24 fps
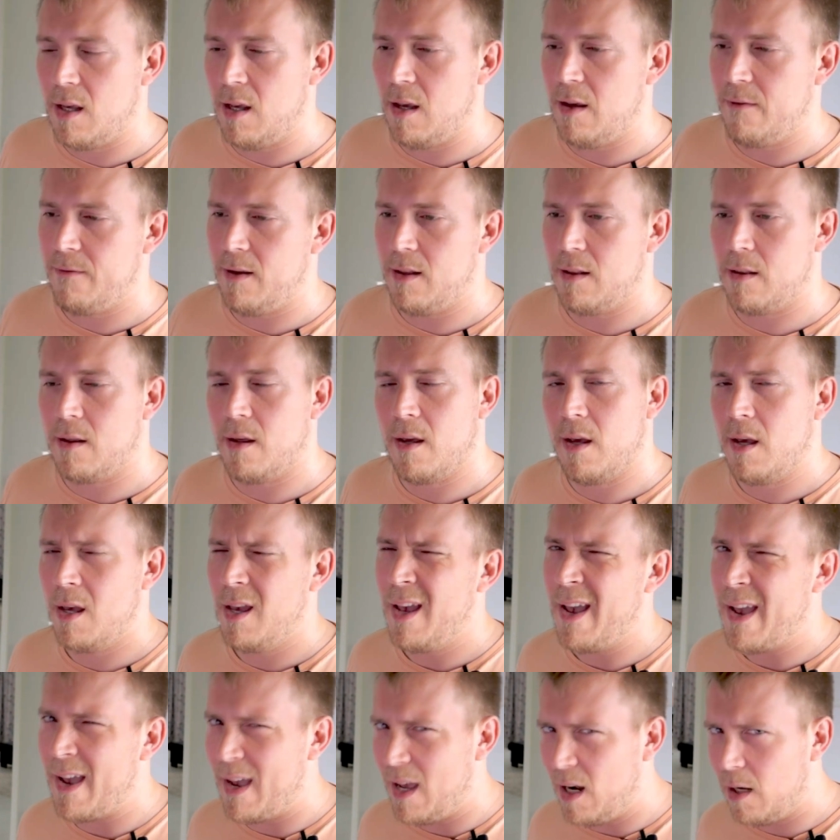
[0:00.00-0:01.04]
If it
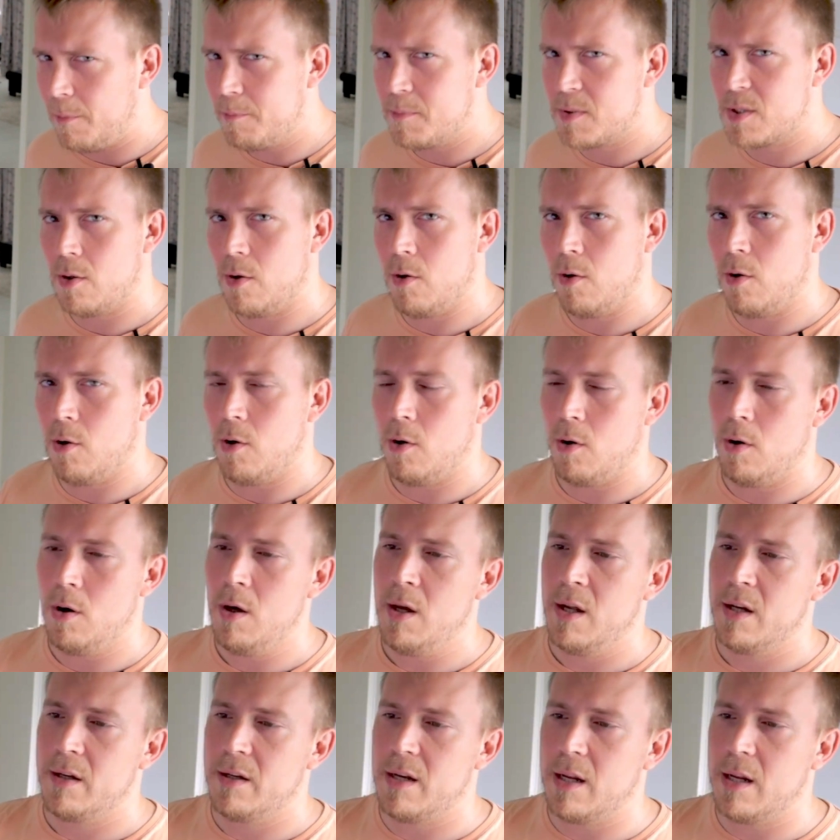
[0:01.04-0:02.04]
helps or